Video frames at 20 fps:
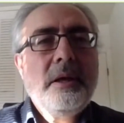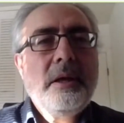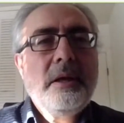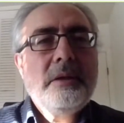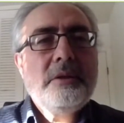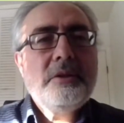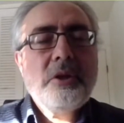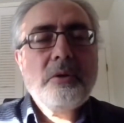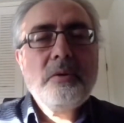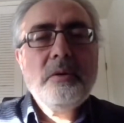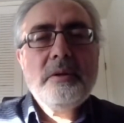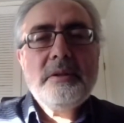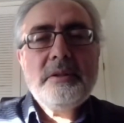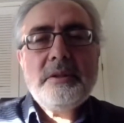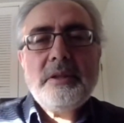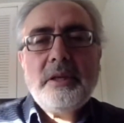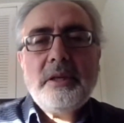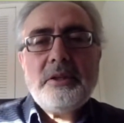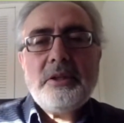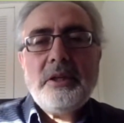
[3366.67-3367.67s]

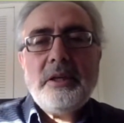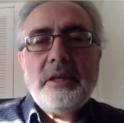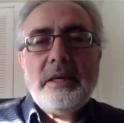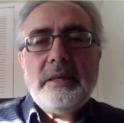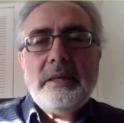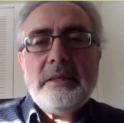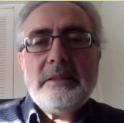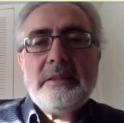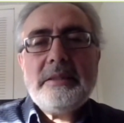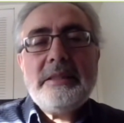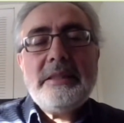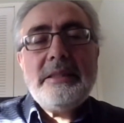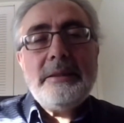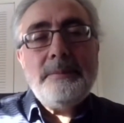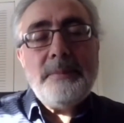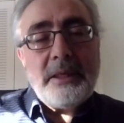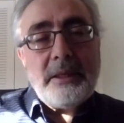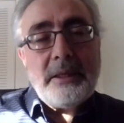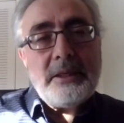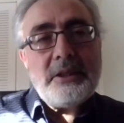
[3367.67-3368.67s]
Secularization is
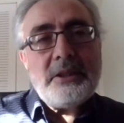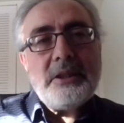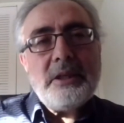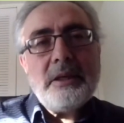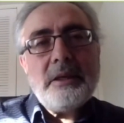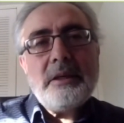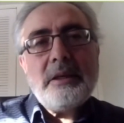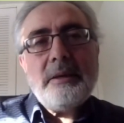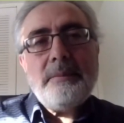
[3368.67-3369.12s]
diminishing